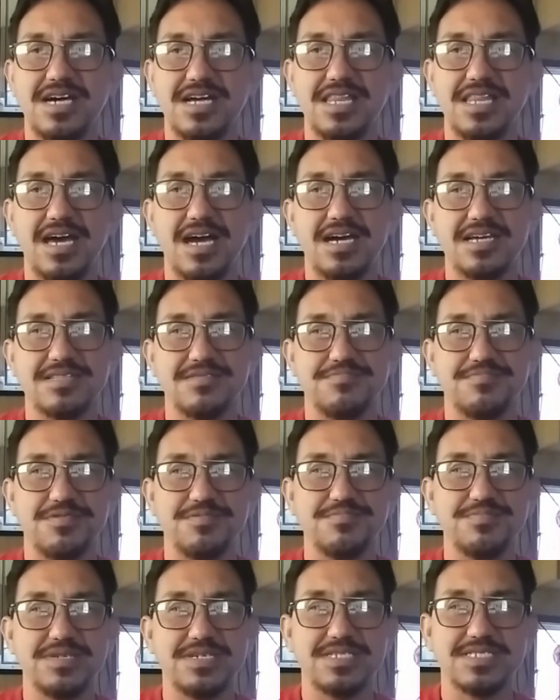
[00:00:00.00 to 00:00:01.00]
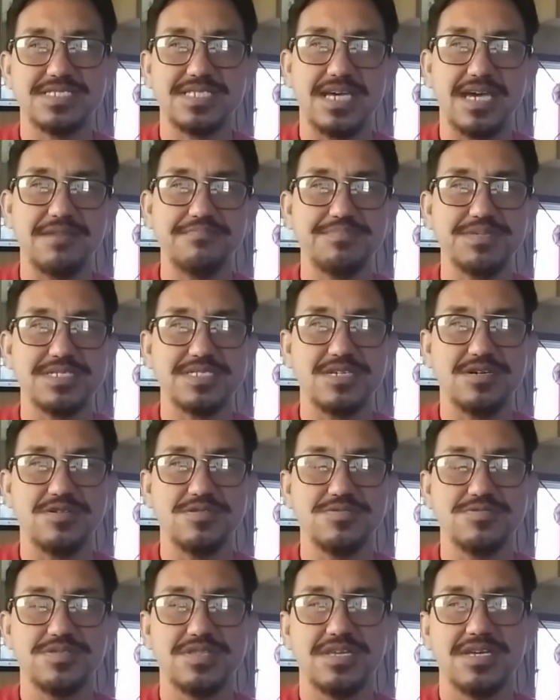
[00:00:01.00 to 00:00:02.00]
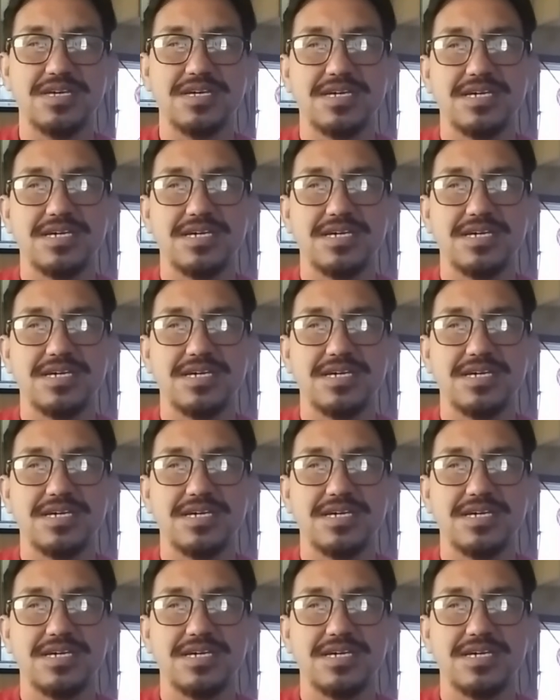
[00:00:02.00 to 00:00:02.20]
a lot from this episode,